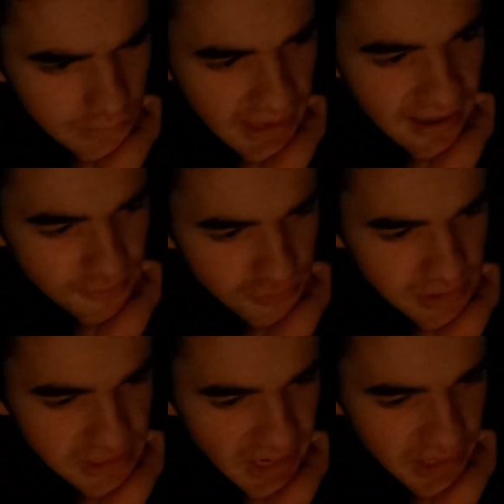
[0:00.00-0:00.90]
every
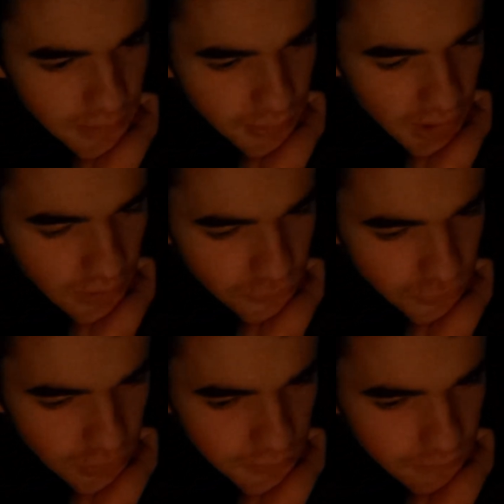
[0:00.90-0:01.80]
day apart
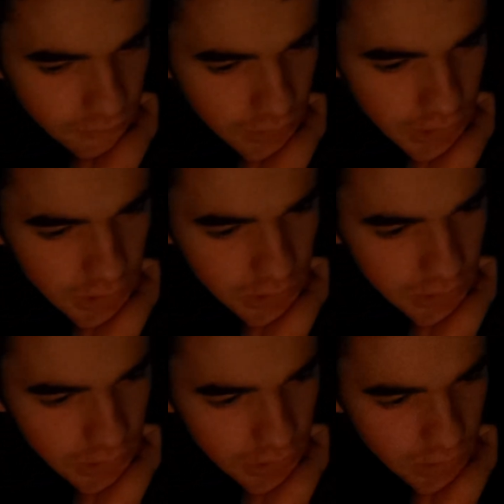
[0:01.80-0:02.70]
from
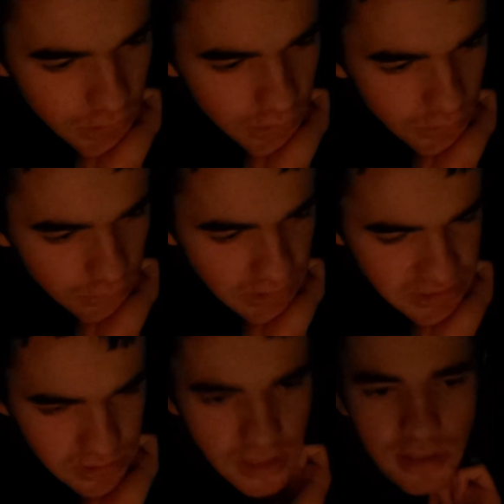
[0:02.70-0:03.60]

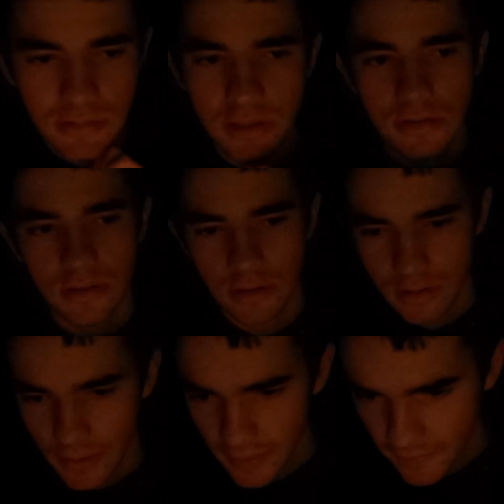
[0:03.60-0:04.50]
Wednesday, I think,
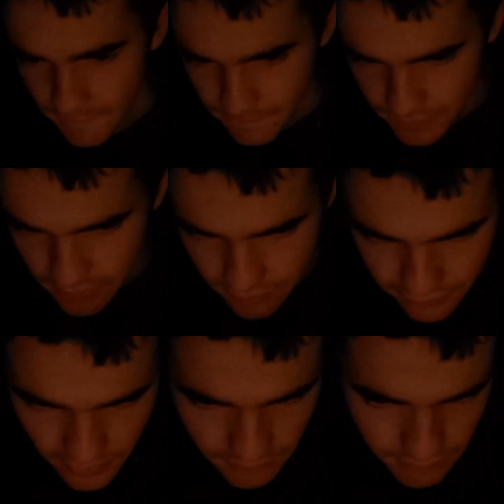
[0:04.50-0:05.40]

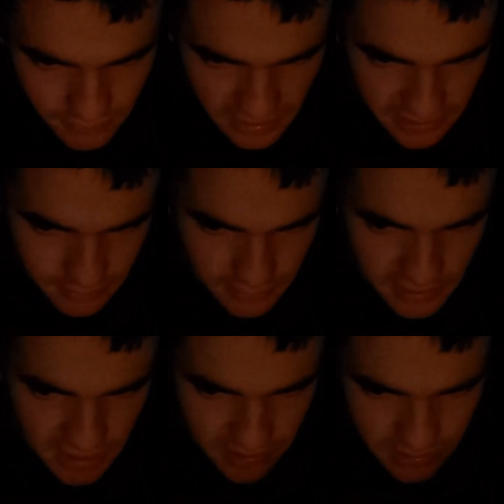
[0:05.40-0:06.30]
from like
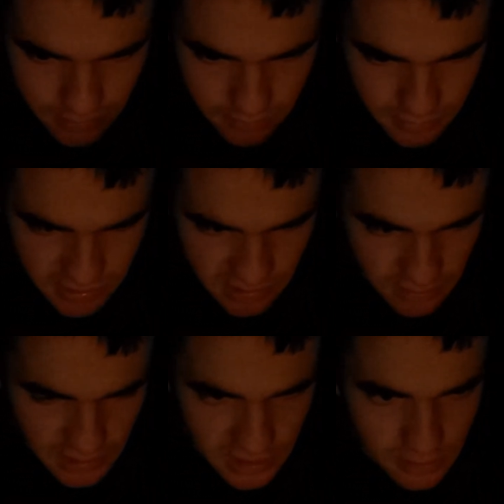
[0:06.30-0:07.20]
last
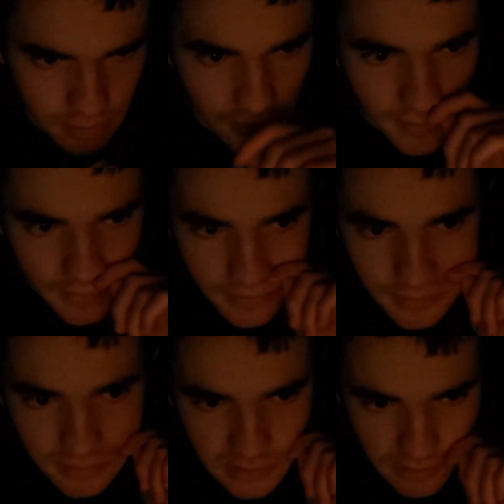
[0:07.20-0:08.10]
Sunday.
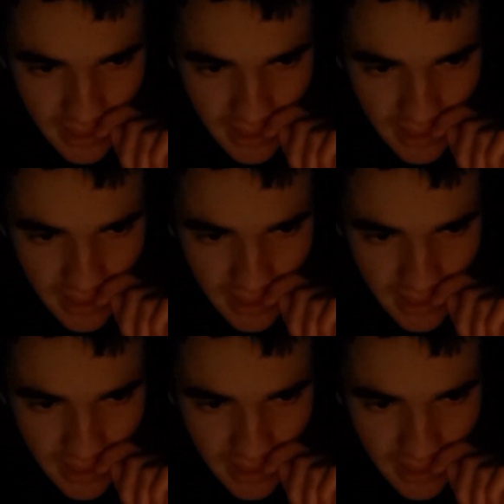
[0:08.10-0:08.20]
So I